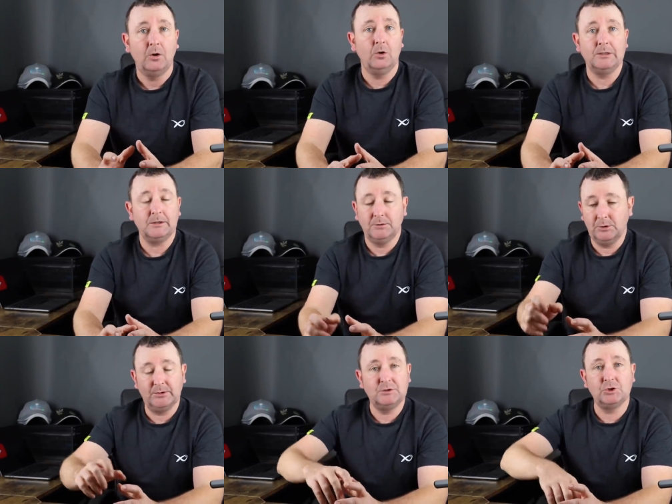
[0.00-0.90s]
all I can
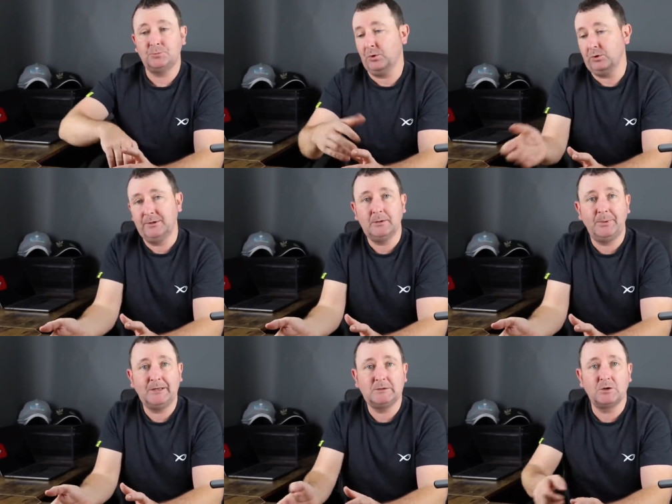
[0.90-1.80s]
do is just put them in a
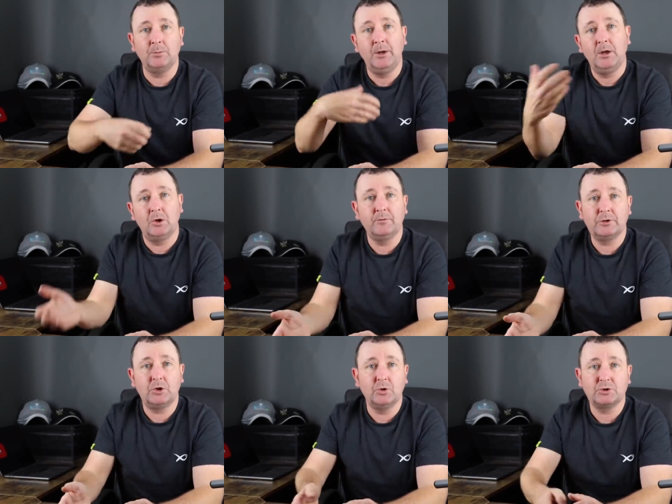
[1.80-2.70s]
bait tub and over
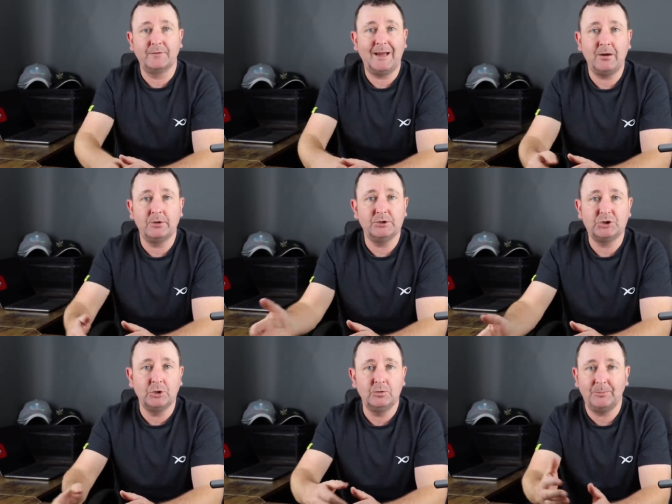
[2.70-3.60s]
the course of an hour or
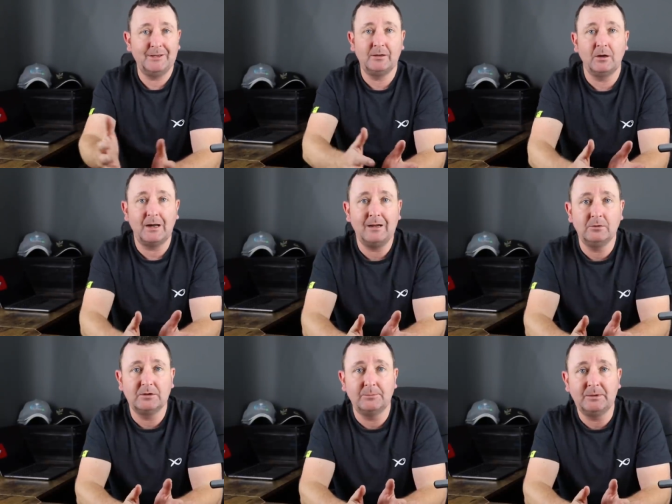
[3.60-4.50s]
two, depending on how
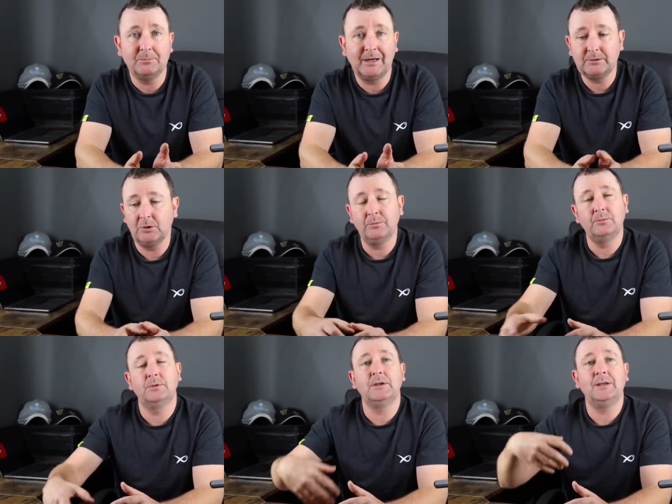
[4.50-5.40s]
long they've been bagged
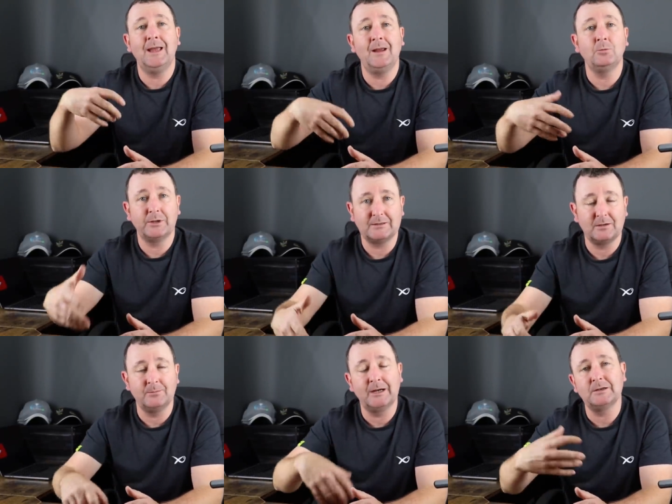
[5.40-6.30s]
up, the air will get to
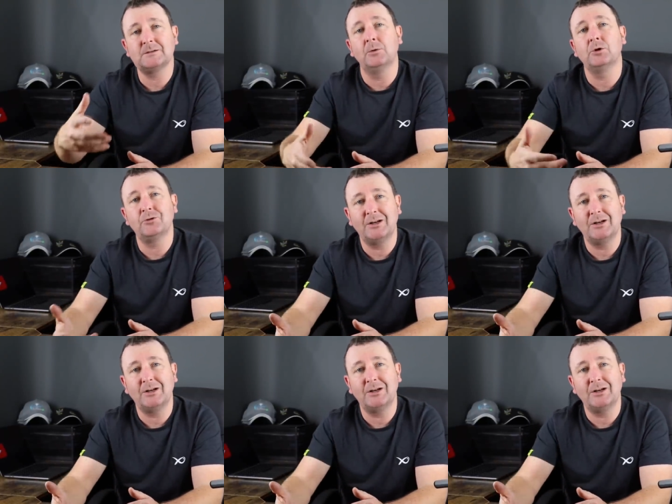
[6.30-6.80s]
the maggots, they will